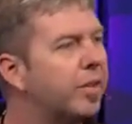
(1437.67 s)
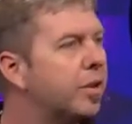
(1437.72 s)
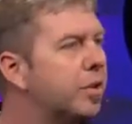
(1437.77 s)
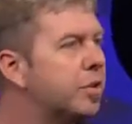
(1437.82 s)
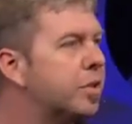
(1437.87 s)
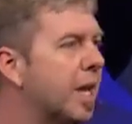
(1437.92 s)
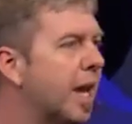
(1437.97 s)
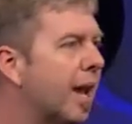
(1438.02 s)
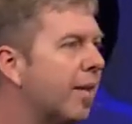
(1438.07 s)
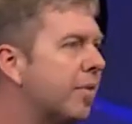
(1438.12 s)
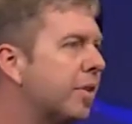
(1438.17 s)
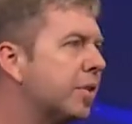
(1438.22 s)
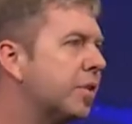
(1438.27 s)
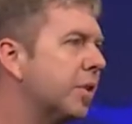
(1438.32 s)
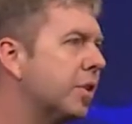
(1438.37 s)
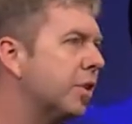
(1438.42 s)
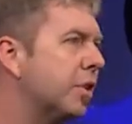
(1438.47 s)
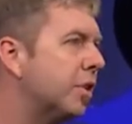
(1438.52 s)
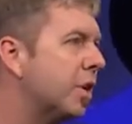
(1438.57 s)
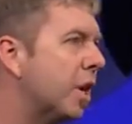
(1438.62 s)
those, I have this
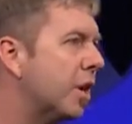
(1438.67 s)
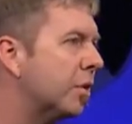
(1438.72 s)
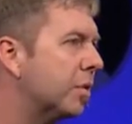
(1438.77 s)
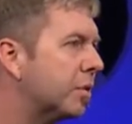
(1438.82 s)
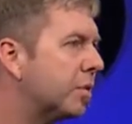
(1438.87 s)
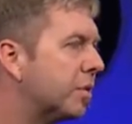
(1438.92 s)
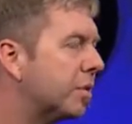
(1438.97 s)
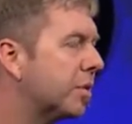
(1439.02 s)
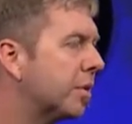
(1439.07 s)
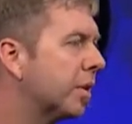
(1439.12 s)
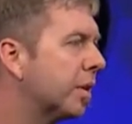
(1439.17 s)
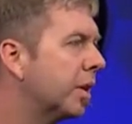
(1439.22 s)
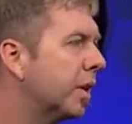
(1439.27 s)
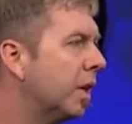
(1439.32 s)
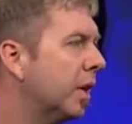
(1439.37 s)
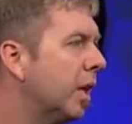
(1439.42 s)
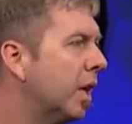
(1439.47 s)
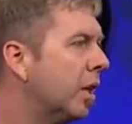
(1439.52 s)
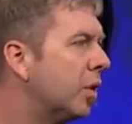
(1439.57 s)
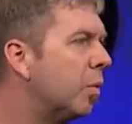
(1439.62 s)
in your notes.
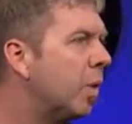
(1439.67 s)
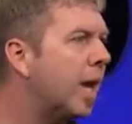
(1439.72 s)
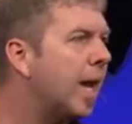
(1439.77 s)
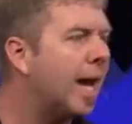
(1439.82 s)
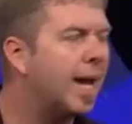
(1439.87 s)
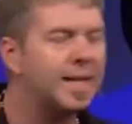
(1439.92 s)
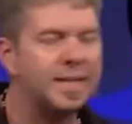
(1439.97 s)
The way I